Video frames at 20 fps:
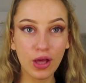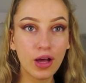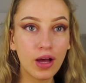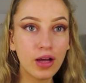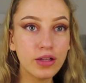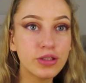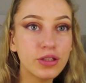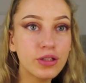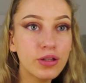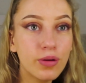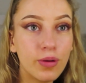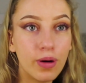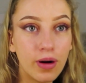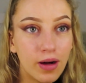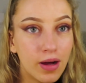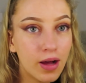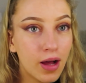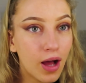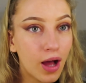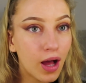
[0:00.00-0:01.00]
Do you know
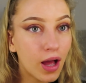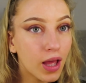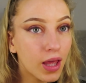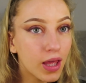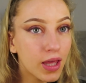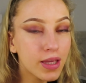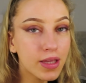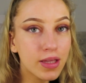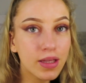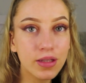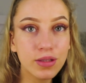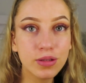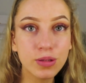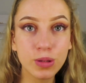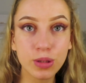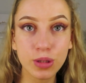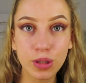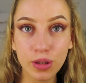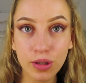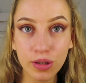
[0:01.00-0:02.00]
what? I
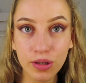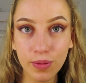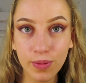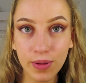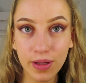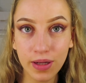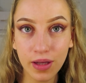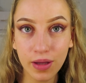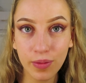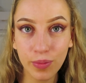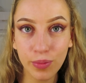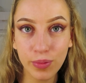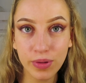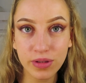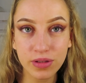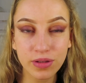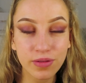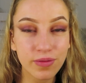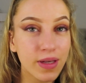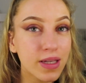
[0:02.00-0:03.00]
do look a bit like everyone
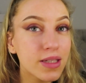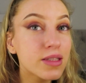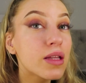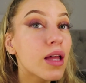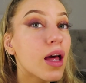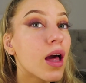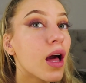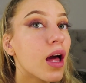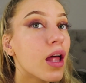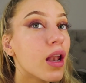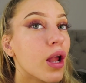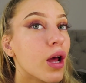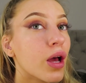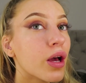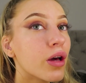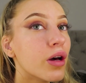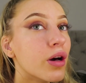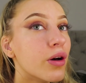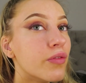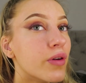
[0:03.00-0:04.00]
to the face, and
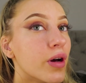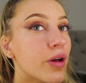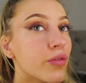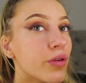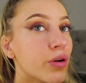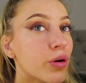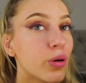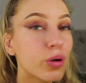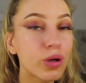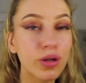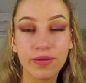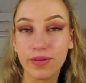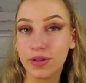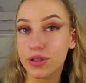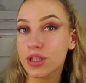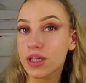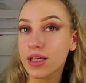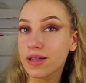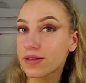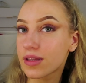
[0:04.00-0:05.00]
like a 5-year-old could have
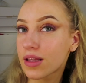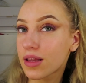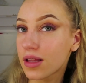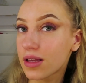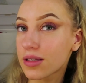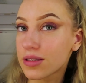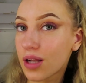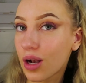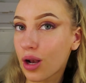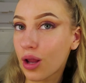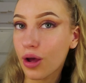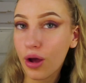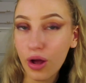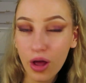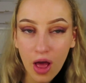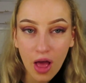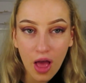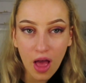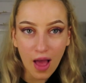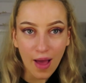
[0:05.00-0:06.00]
achieved this look.
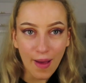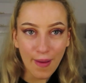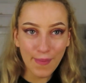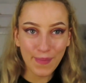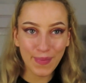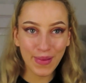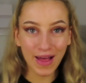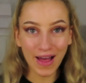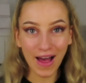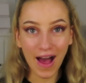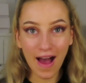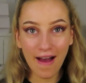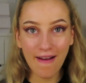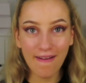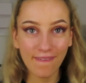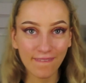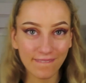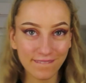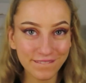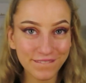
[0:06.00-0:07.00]
That,
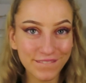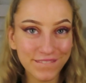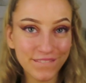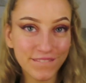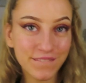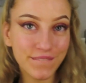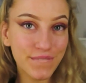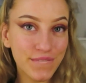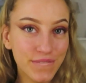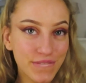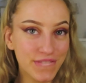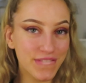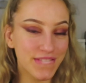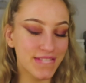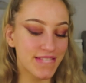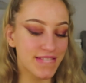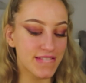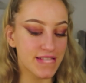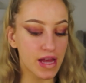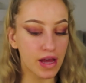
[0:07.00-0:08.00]

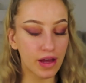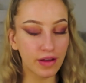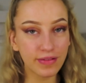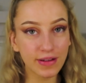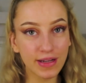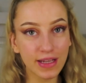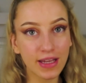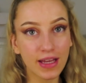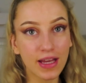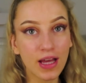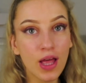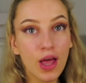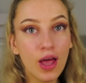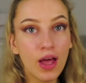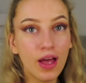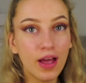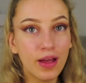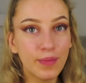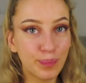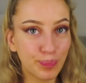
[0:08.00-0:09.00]
I feel like
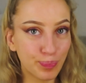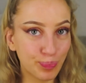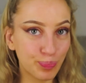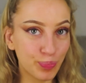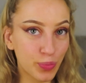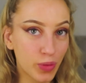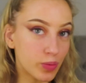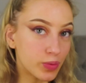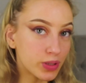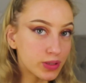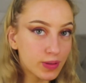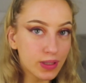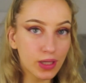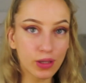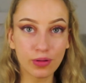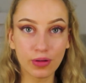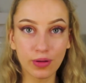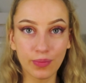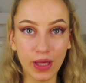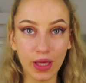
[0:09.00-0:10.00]
once we get
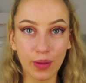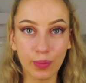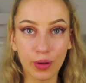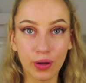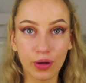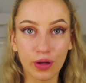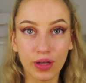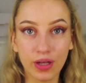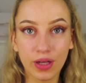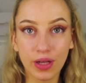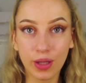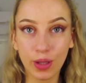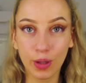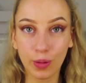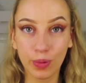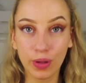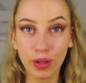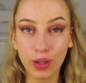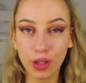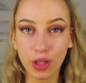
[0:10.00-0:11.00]
all the makeup on, it'll
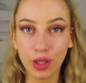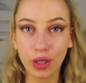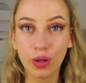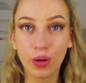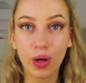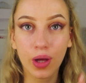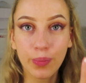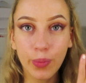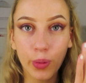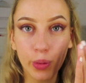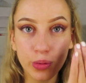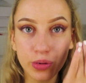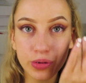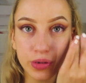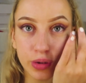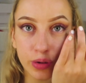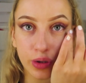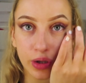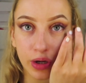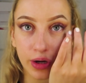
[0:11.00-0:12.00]
be cute. I'm
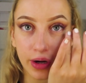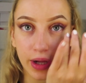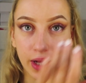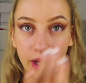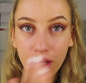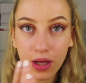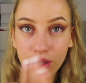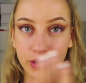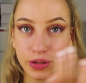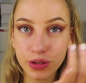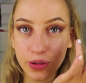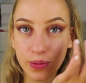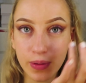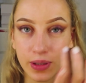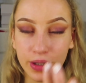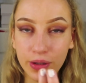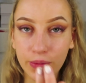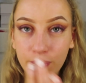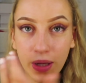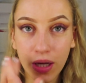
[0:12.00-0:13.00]
also gonna like do a
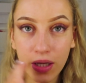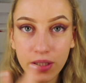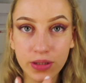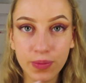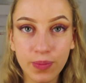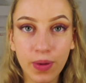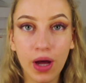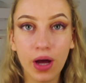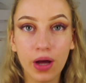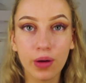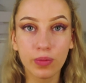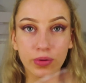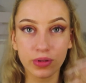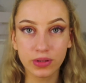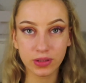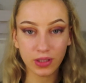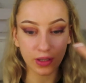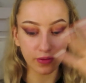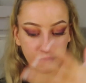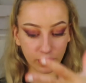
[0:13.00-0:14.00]
little bit under my eye
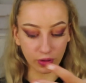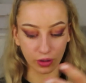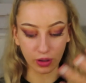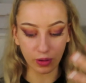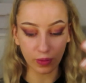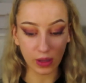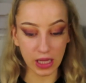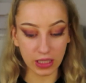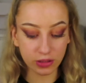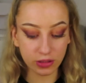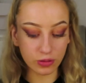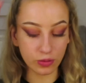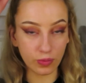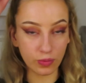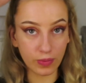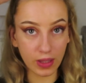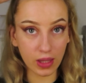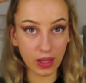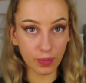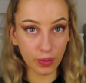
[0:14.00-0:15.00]
once I've got actual
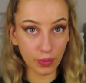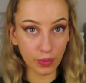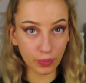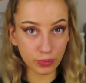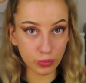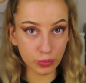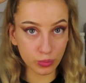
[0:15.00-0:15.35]
makeup on.